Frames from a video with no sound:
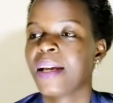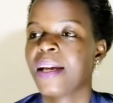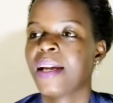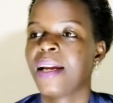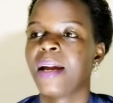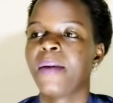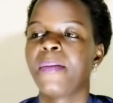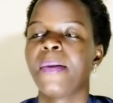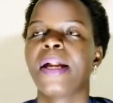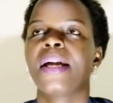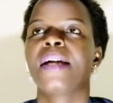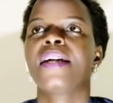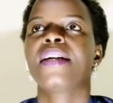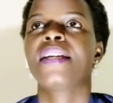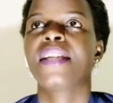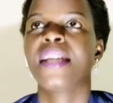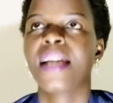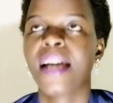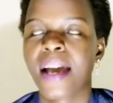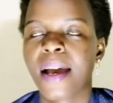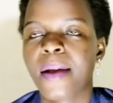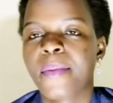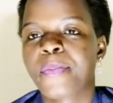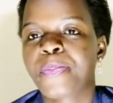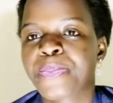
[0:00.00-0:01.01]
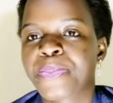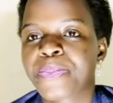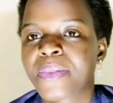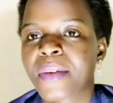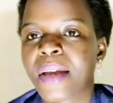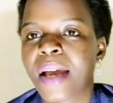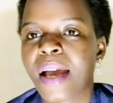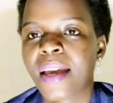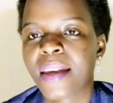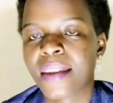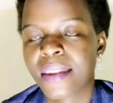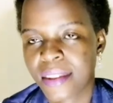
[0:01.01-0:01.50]
And I'm like, yeah,
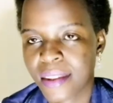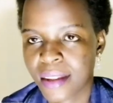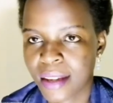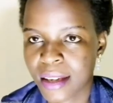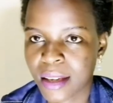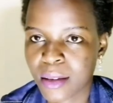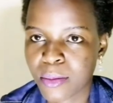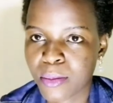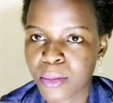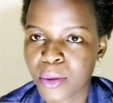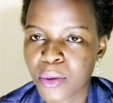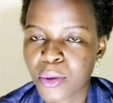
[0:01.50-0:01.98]
I think,